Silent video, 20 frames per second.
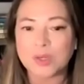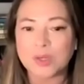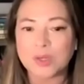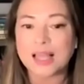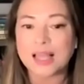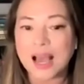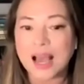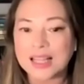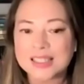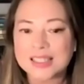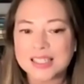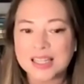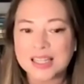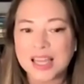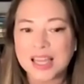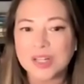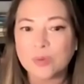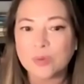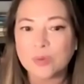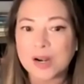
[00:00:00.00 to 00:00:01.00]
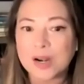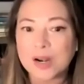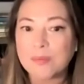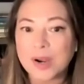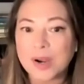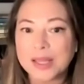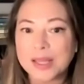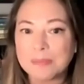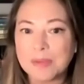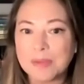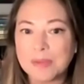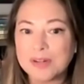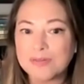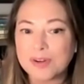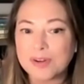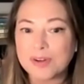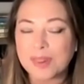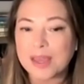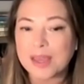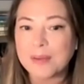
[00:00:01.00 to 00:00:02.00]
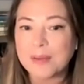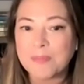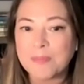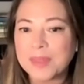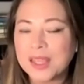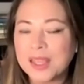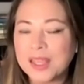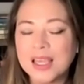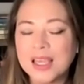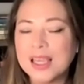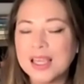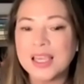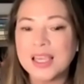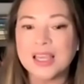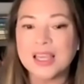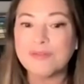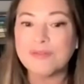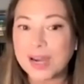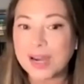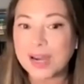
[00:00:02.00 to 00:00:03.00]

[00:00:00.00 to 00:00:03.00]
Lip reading: what hats and headwear might mean for them in